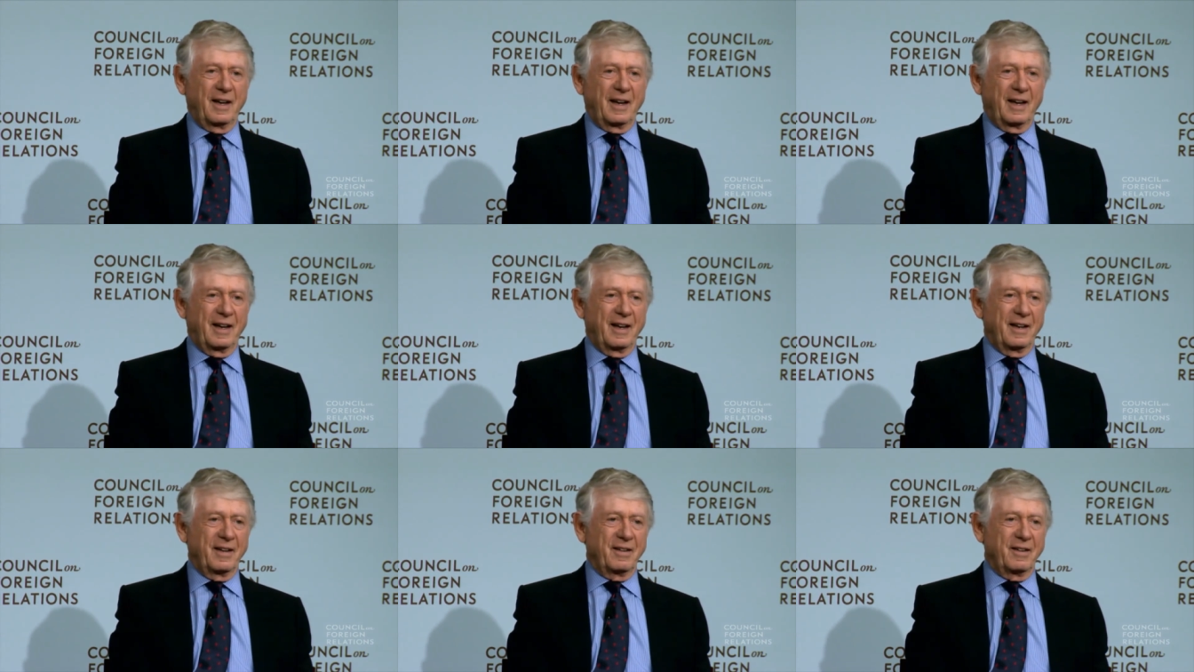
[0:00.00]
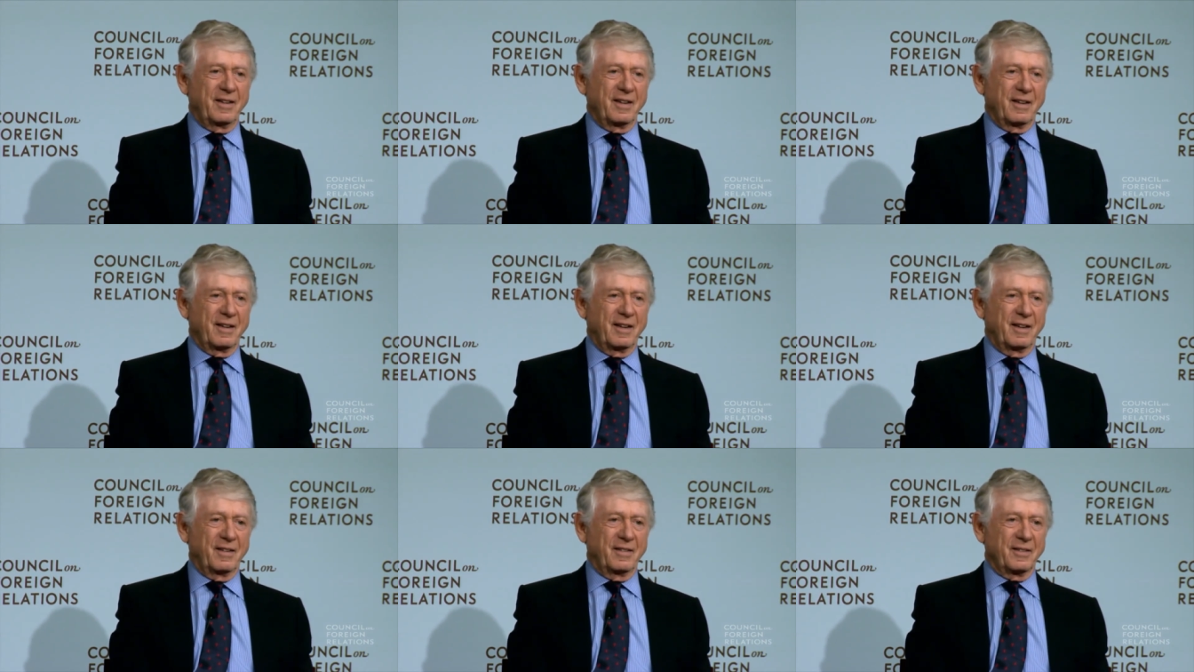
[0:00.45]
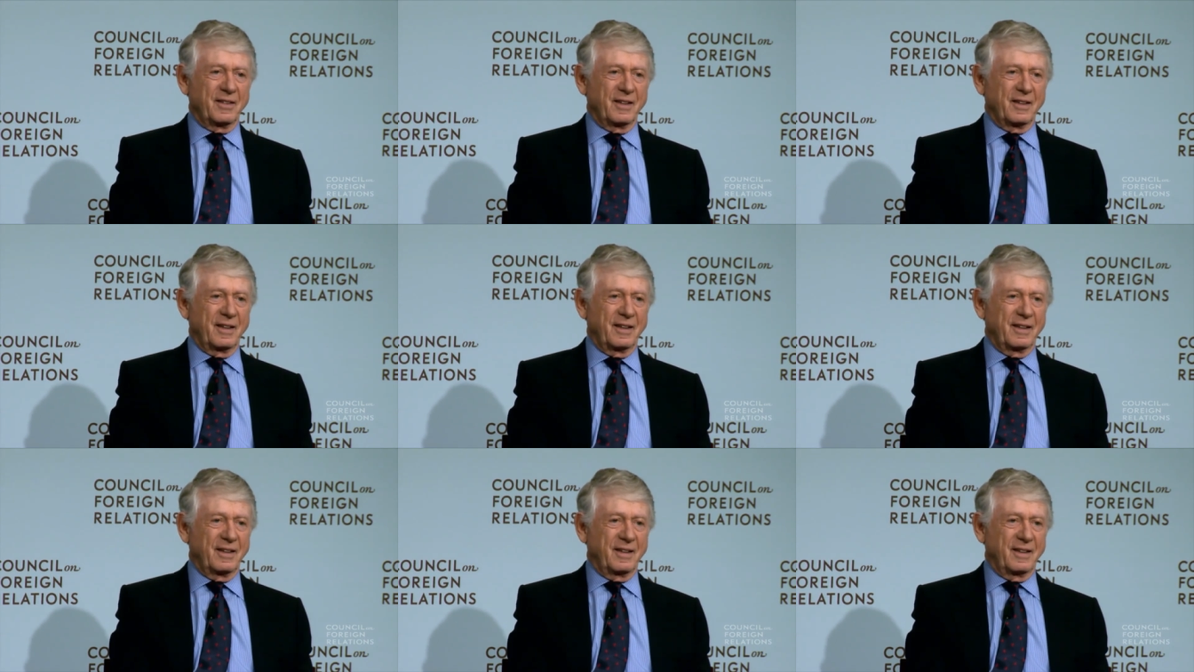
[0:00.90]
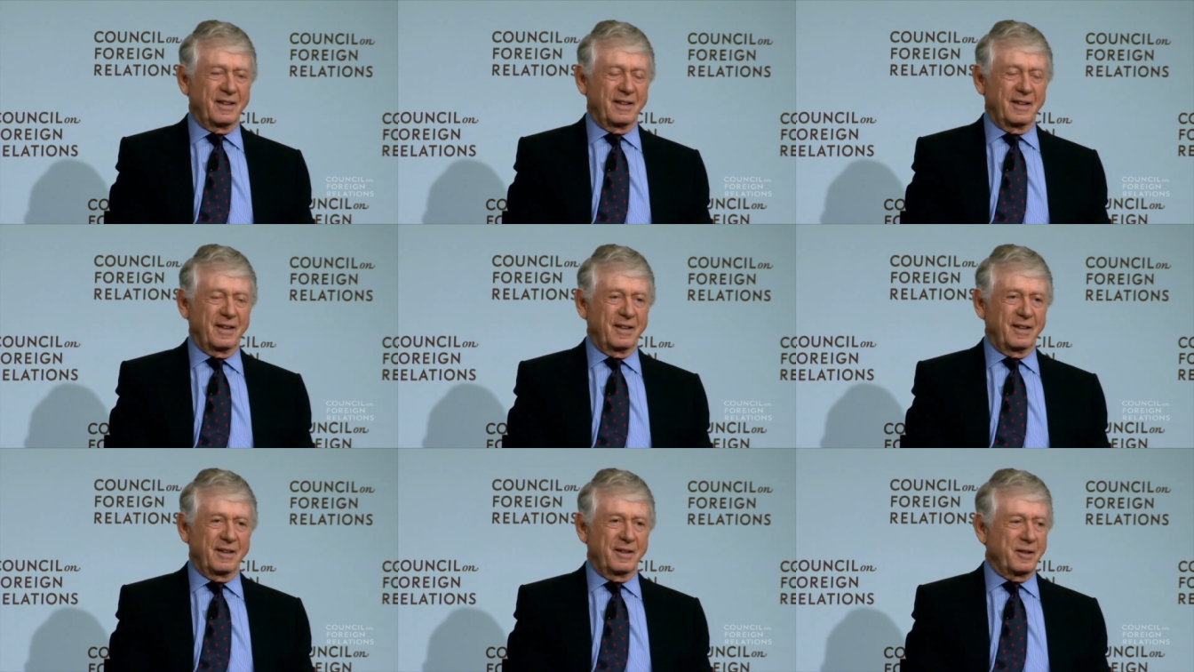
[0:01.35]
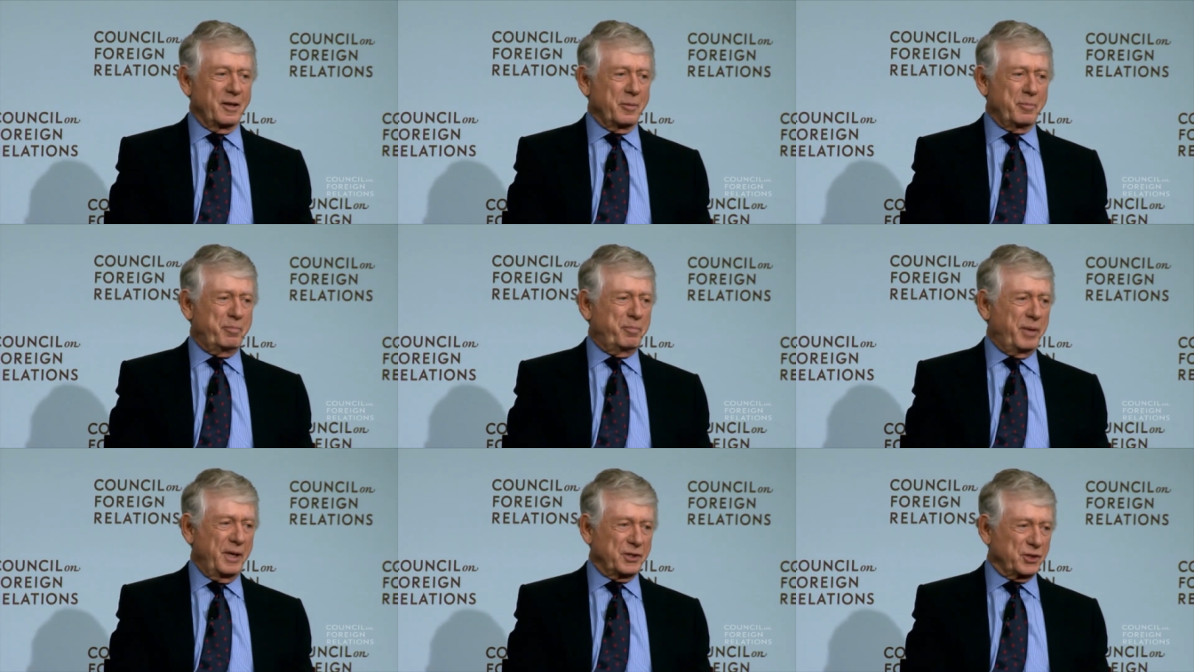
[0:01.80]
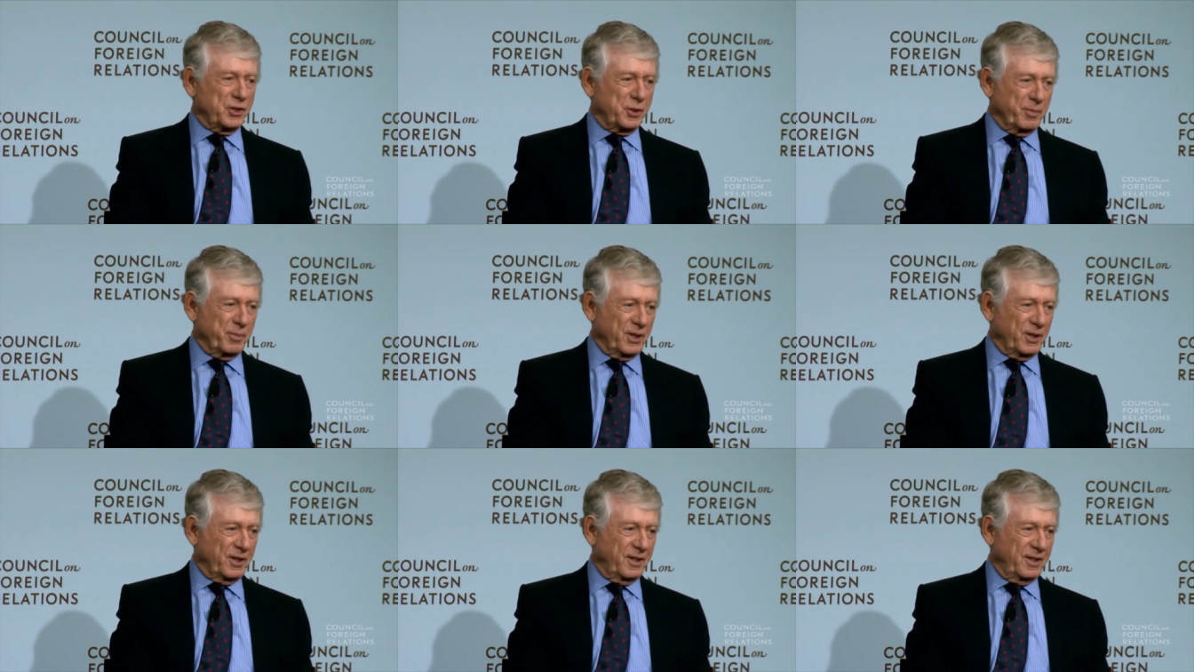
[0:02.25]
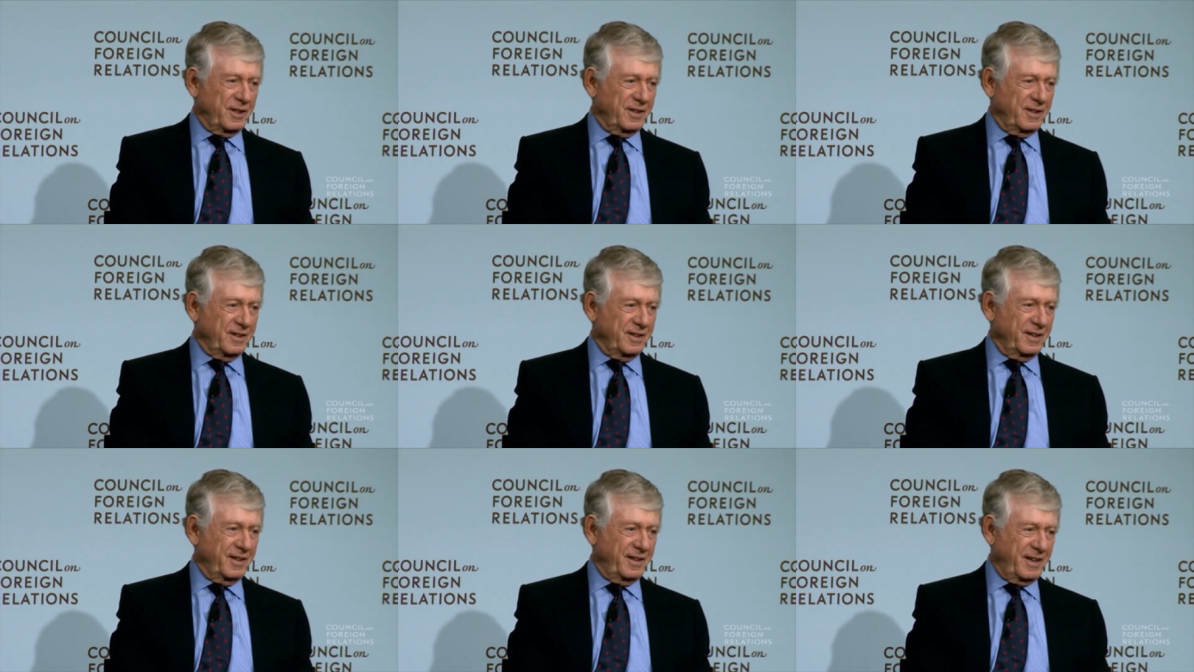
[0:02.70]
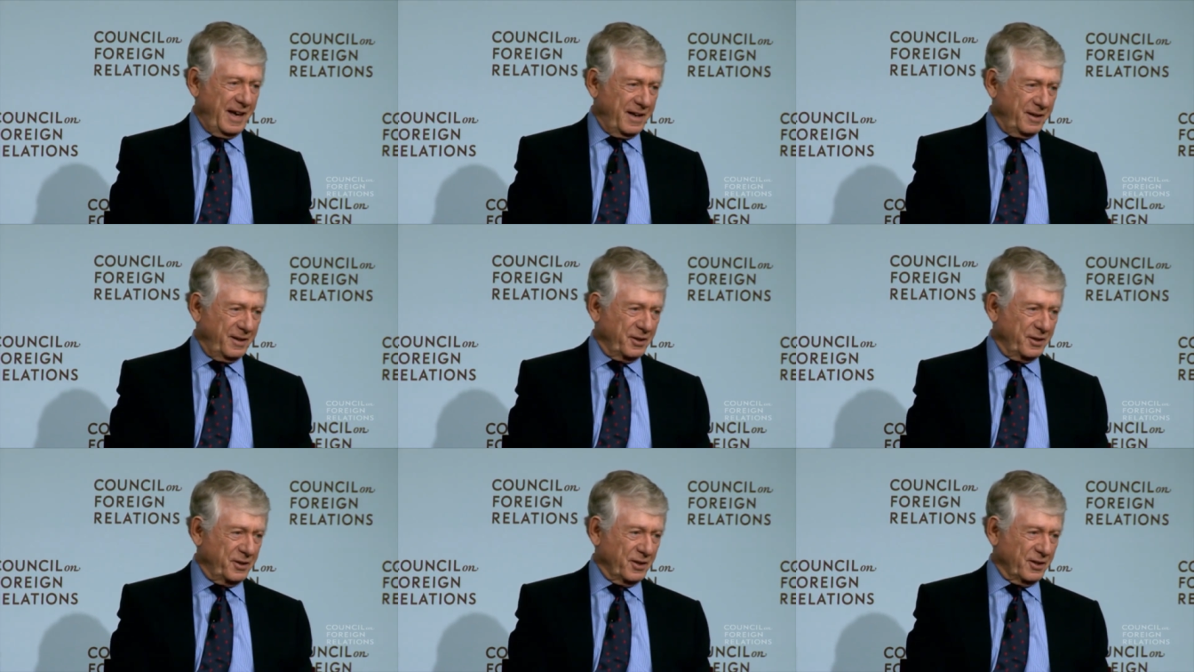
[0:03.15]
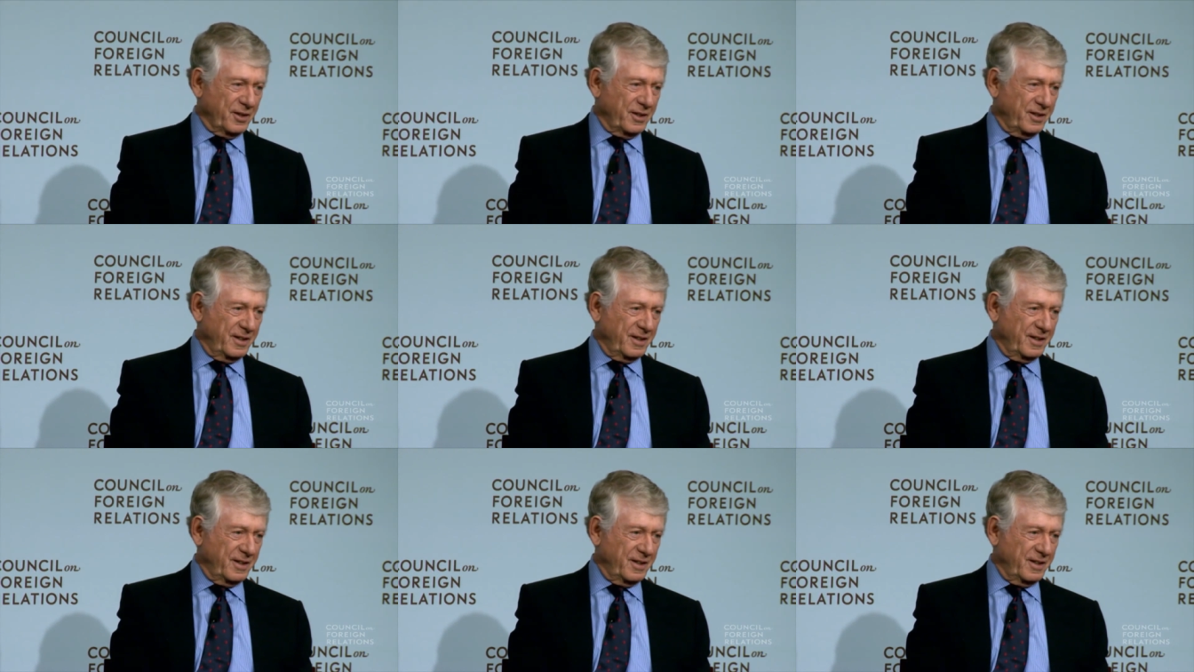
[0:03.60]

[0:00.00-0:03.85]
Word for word: And uh, an abysmal candidate.